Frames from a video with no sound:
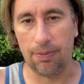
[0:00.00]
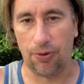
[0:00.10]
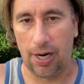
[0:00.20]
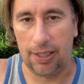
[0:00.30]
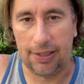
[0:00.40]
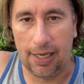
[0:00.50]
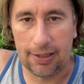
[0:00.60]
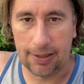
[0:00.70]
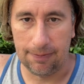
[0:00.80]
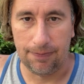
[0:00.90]

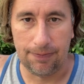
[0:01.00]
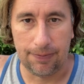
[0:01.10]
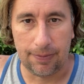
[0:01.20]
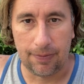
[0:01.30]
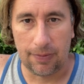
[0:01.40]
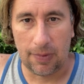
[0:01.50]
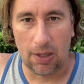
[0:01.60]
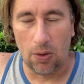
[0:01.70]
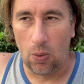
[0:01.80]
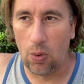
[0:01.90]
process?
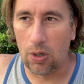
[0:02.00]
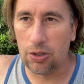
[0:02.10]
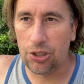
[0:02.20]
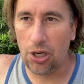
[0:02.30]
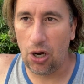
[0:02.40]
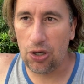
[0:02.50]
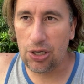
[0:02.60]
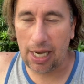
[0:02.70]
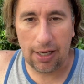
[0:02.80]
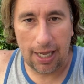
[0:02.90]
Or are you
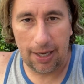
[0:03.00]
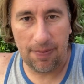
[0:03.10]
kind of like